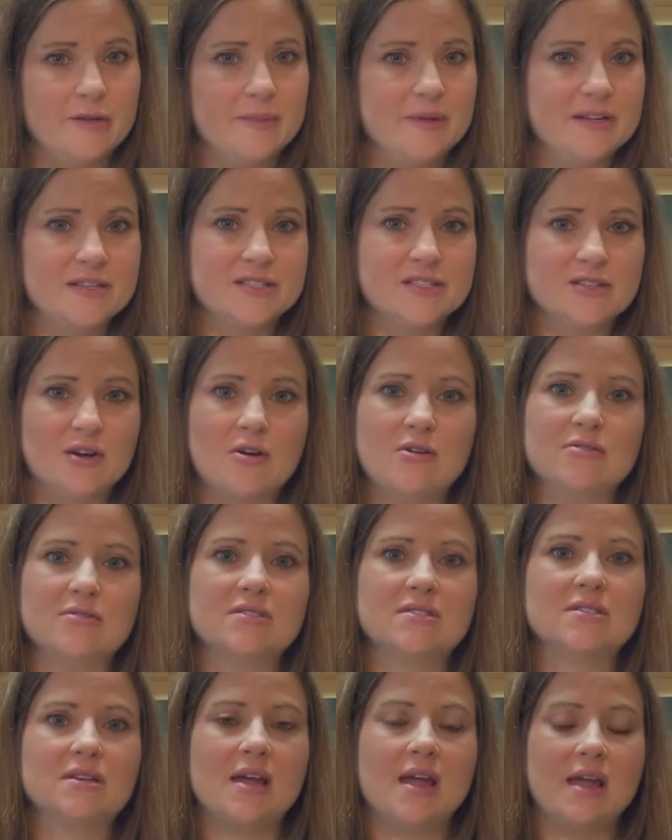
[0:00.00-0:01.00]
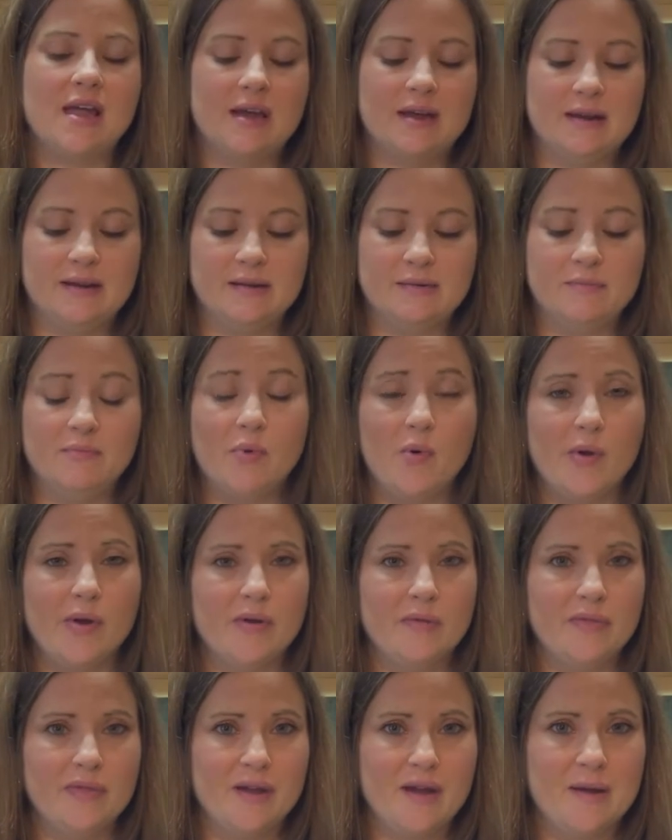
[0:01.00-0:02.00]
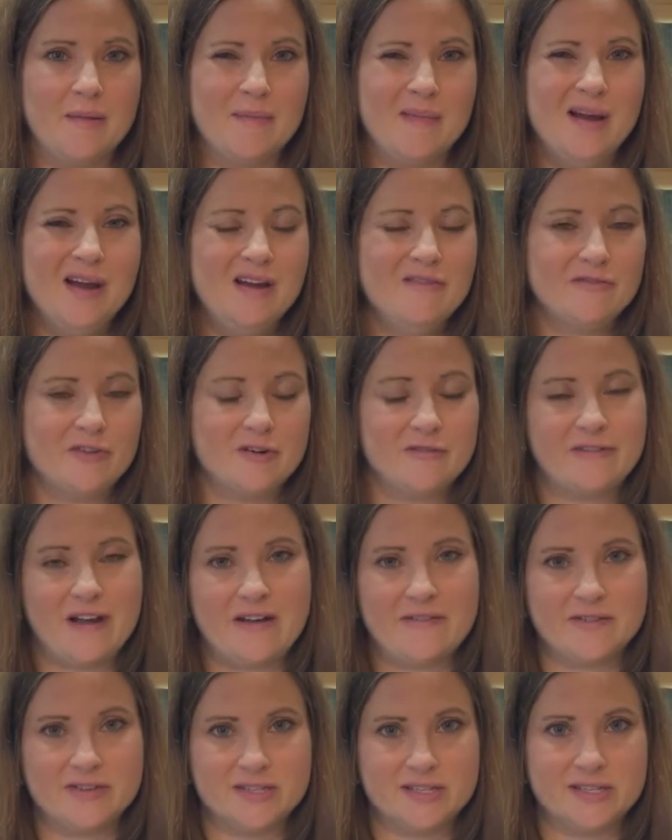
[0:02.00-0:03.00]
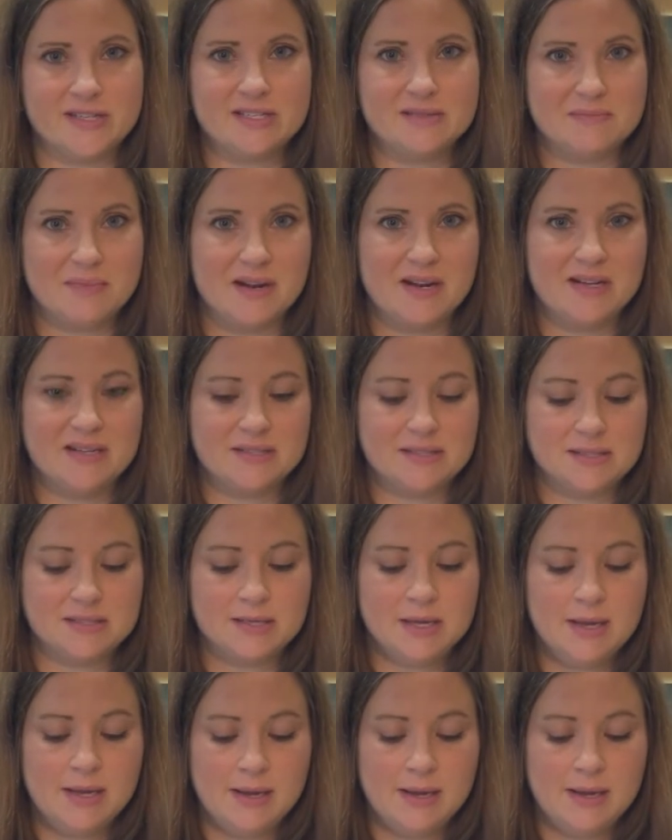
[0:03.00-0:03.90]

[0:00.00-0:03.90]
bit of salt, and boiled them for 5 or 6 minutes.